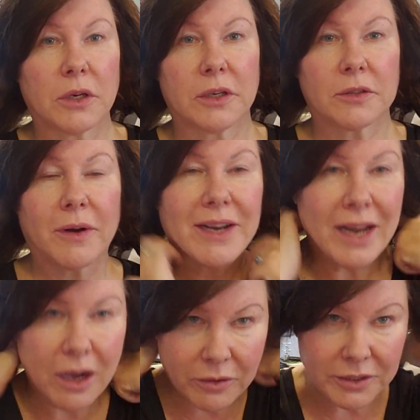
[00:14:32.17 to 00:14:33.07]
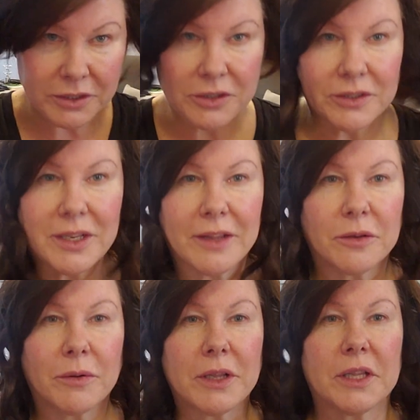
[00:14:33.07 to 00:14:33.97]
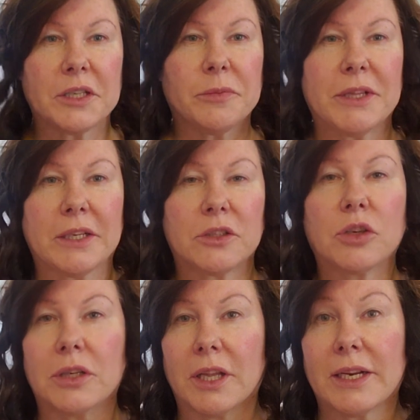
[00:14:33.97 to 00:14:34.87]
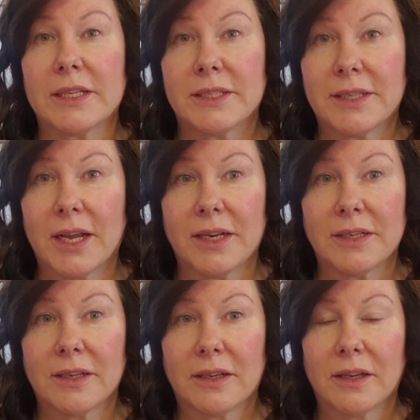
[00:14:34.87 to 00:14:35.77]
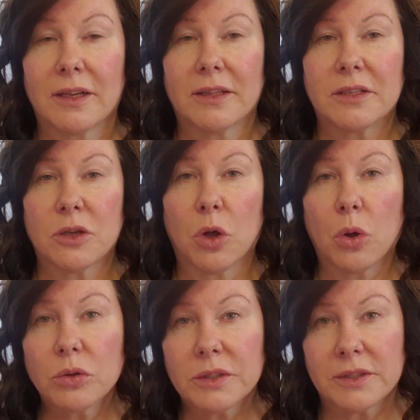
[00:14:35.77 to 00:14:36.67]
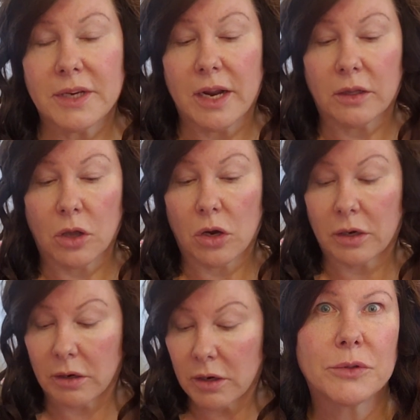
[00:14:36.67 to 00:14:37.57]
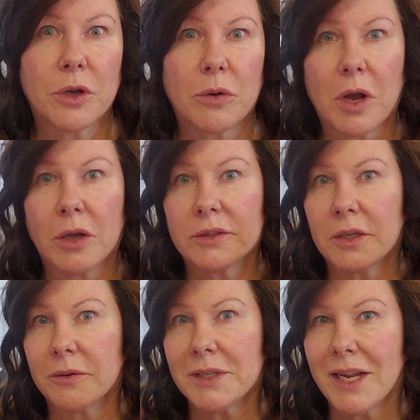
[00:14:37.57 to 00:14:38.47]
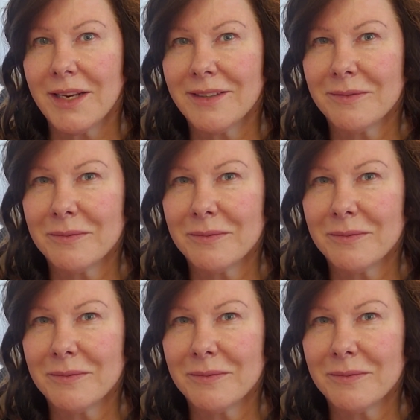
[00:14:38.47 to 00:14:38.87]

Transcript: Because right now you just got the ringlets, but that's good. Let it set. This will hold the style longer. So I'll see you in 10.